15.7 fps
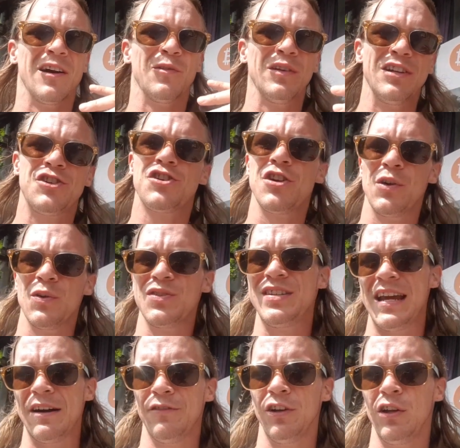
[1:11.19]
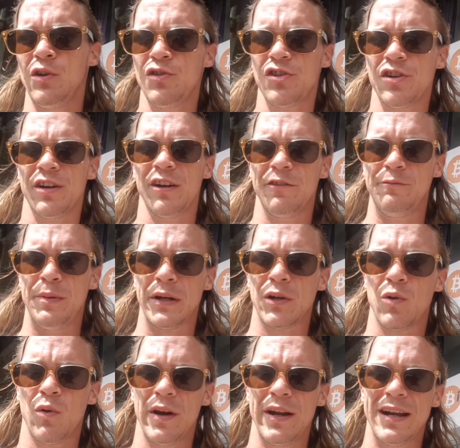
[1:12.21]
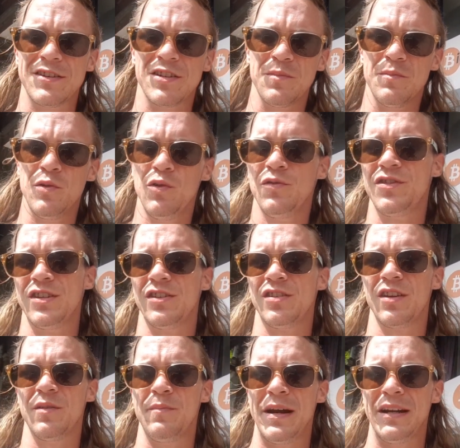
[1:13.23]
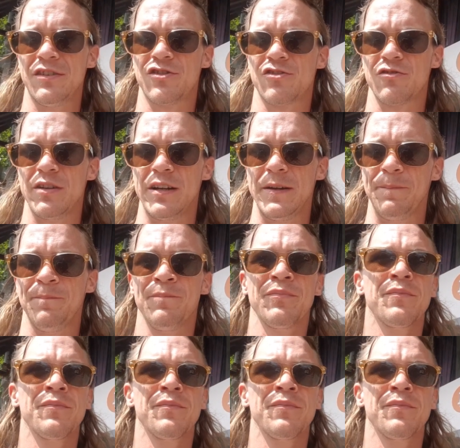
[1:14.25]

really shows the evolution of Bitcoin as it moves into the mainstream.